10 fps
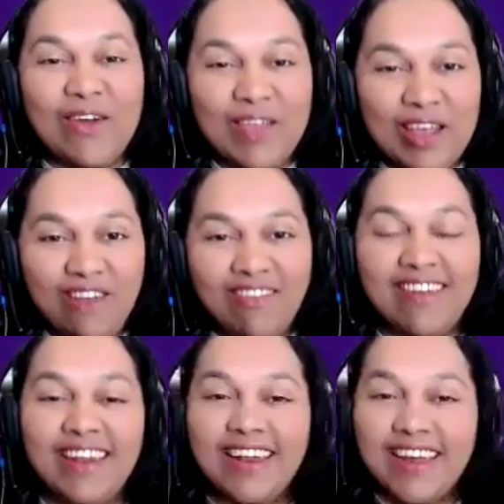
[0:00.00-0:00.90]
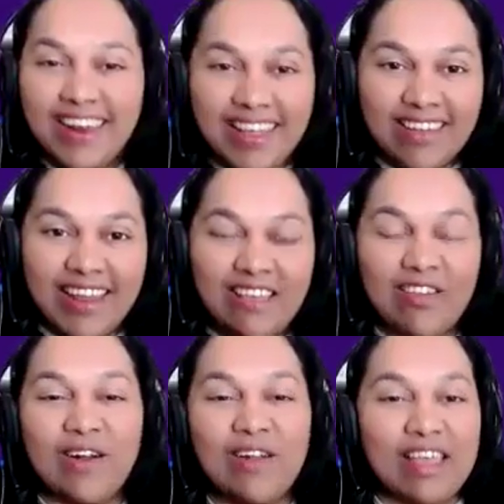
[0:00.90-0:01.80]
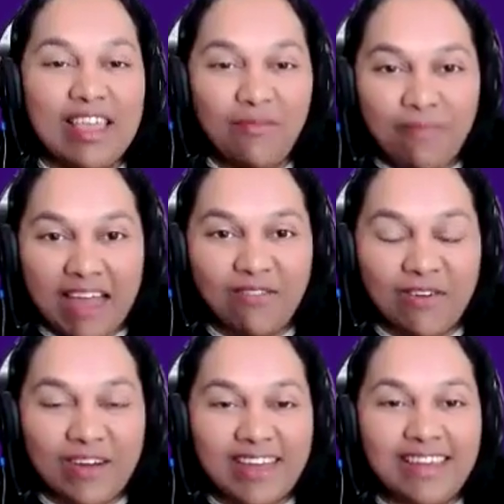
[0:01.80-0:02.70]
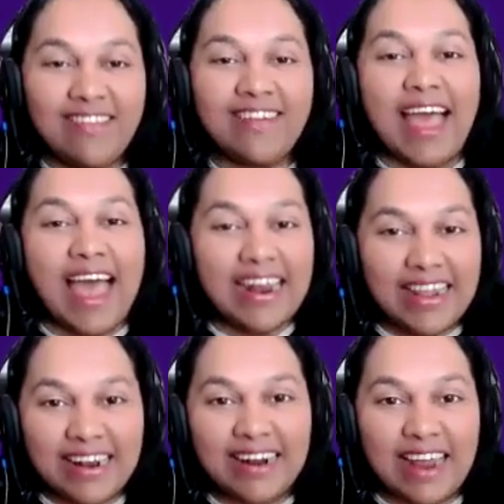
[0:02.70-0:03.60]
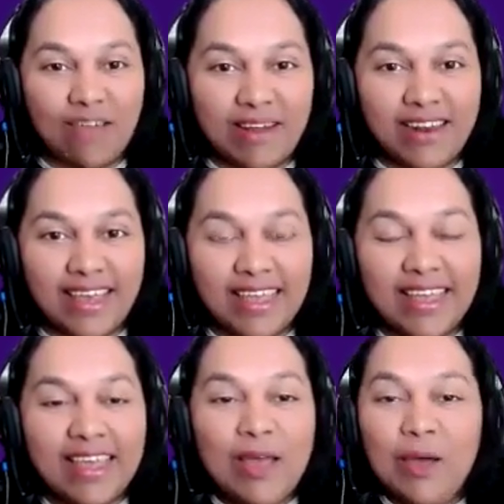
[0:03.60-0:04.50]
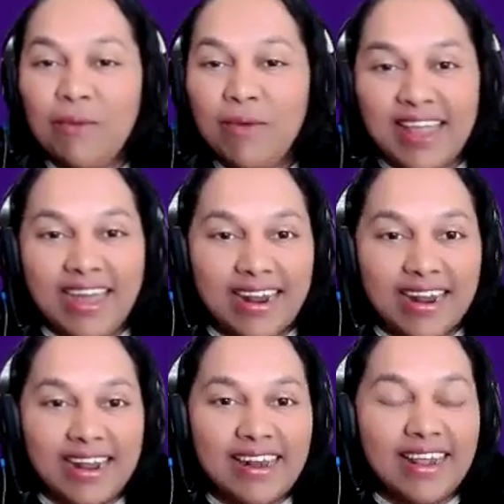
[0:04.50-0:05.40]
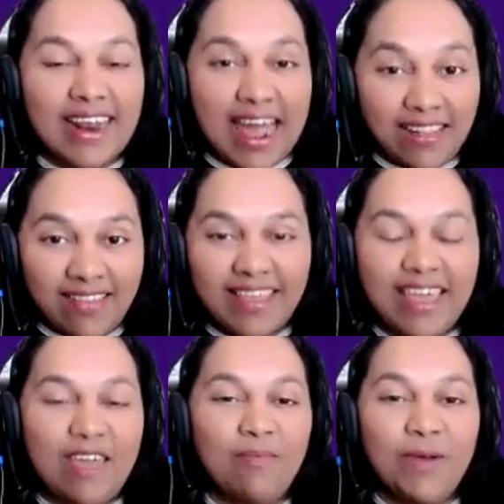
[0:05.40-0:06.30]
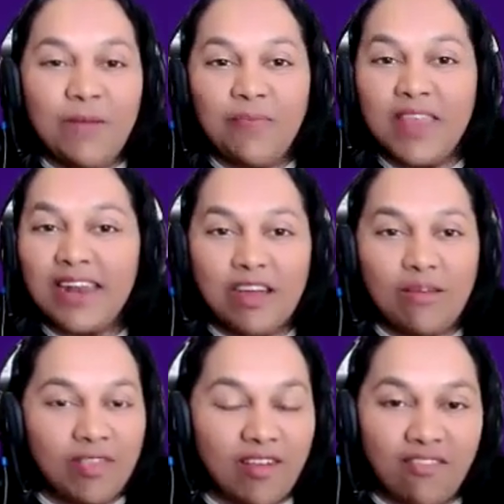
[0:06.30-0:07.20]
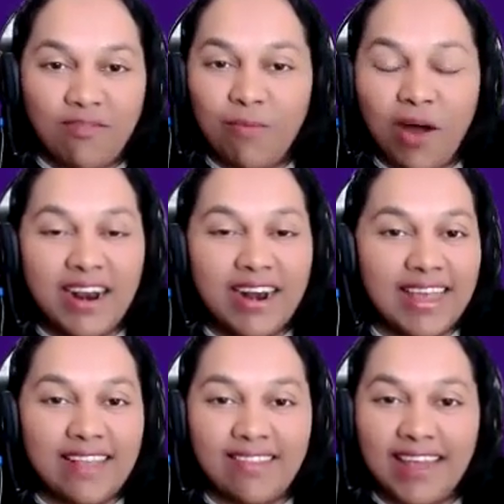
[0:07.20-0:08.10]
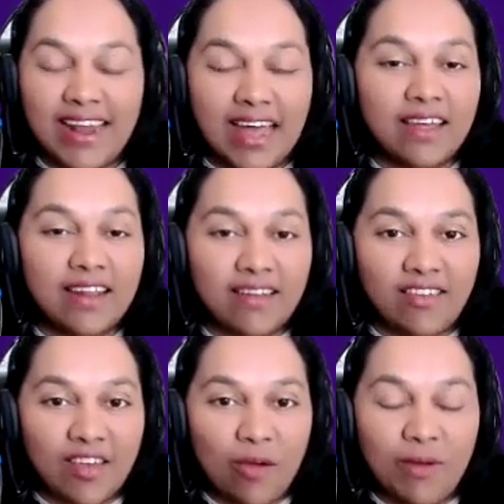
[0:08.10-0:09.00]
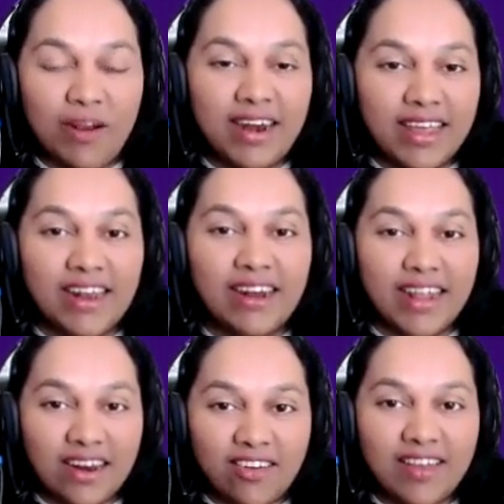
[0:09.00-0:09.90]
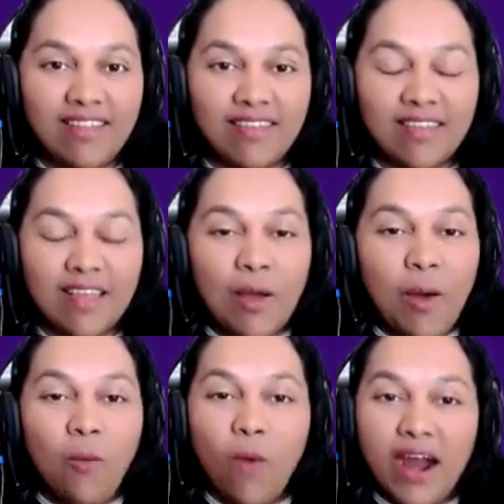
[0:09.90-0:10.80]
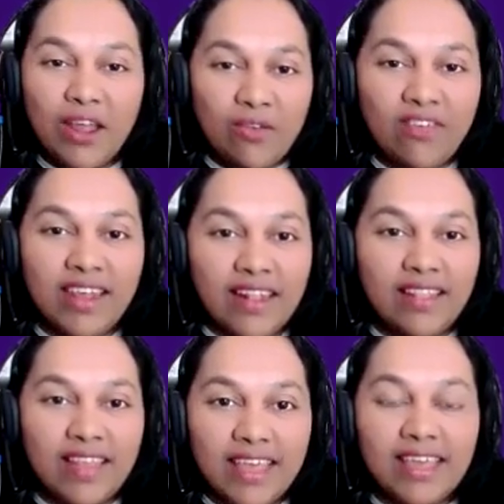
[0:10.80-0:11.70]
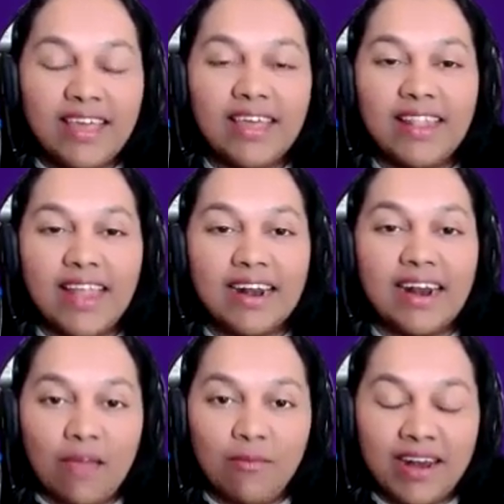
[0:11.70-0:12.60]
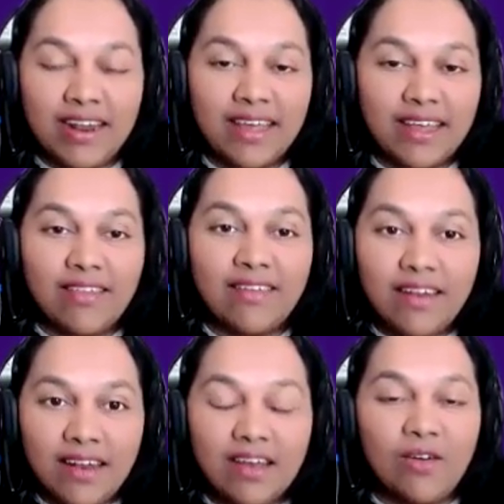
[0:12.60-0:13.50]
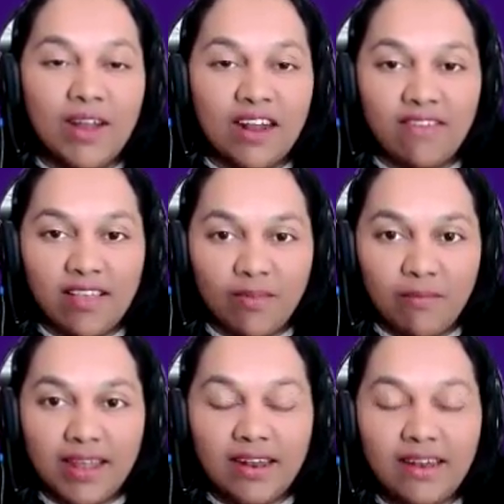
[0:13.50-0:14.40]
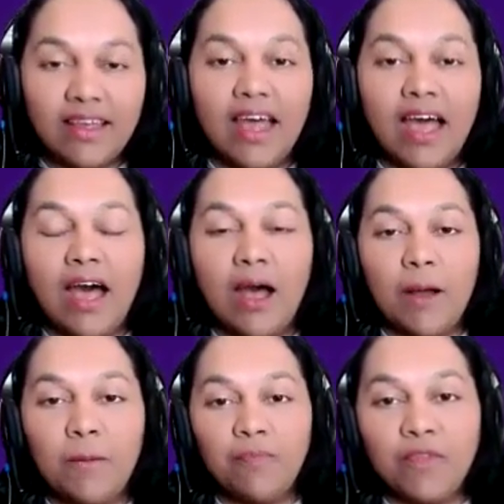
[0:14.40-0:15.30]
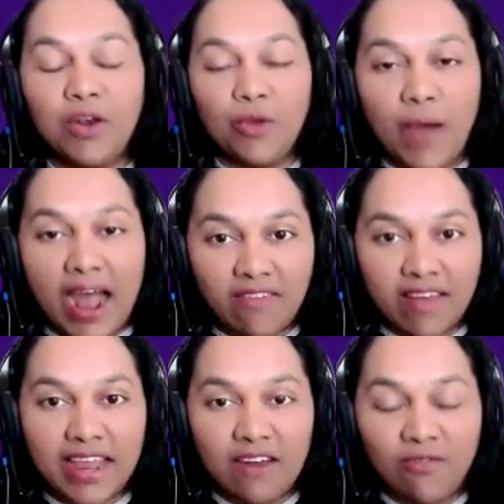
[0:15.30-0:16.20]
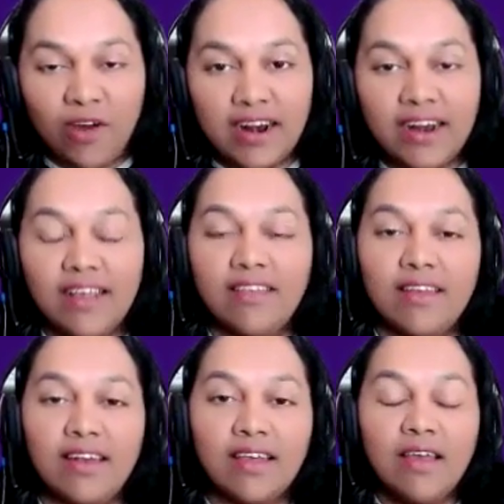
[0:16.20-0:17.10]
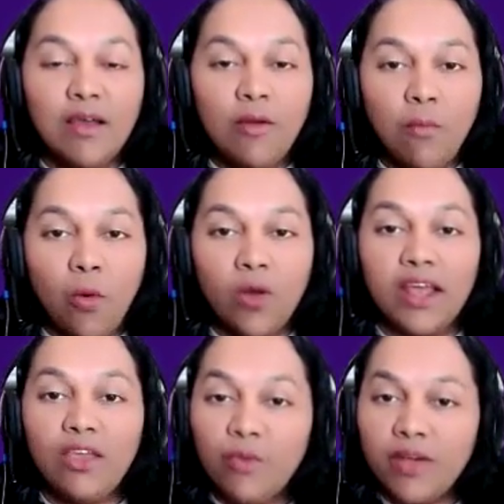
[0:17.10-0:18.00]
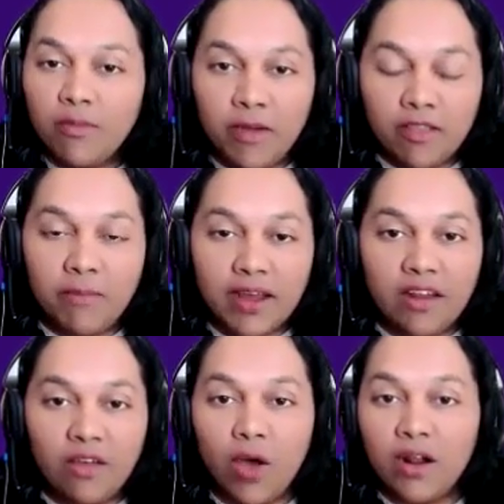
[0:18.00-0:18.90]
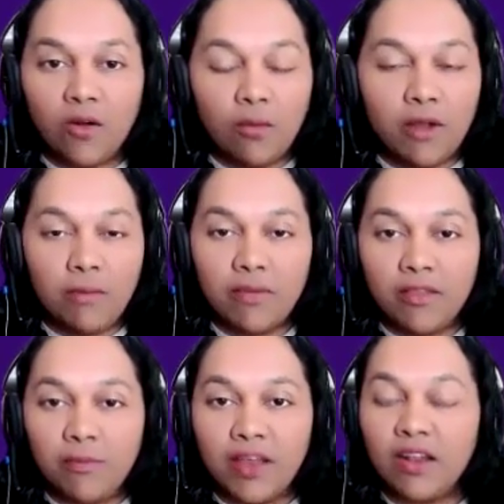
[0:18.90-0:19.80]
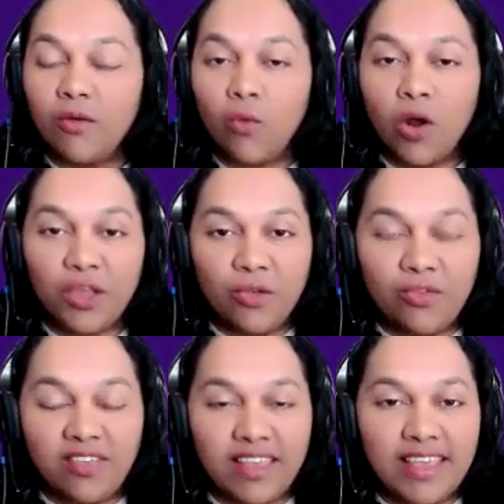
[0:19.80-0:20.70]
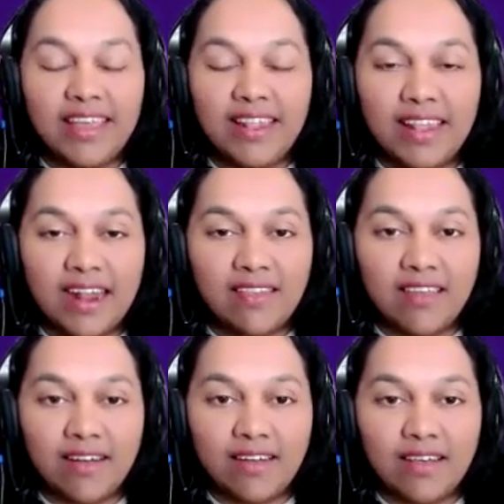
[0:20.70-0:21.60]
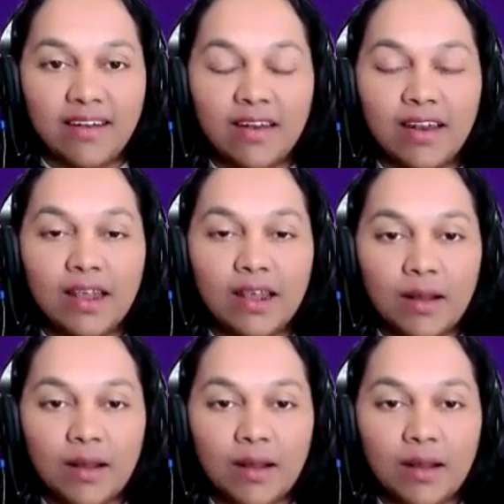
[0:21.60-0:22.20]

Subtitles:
So you invest in early stage, you're also impact focused and in climate tech. With the current landscape in terms of politics and other geopolitical tensions, why do you still think that climate tech is still a good investment? Do you advocate for it? Is it more a US perspective or a global perspective? What do you see in that sector?